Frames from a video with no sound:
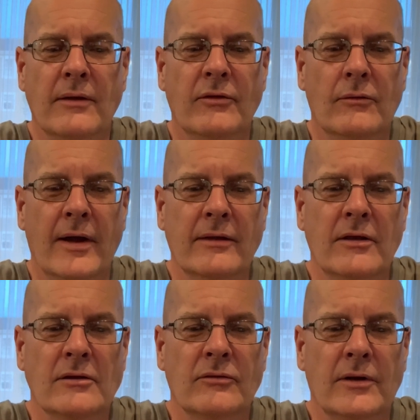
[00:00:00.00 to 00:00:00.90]
if you like
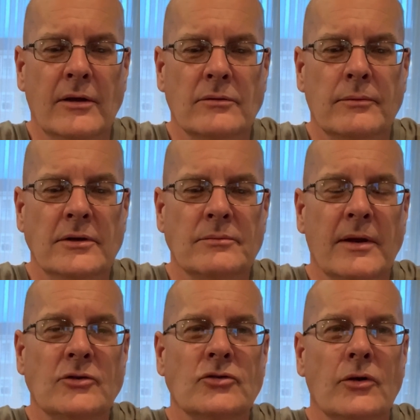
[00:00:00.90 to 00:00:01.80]
these videos, please
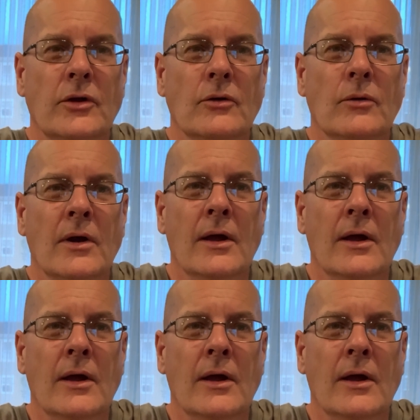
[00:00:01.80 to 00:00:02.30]
make sure you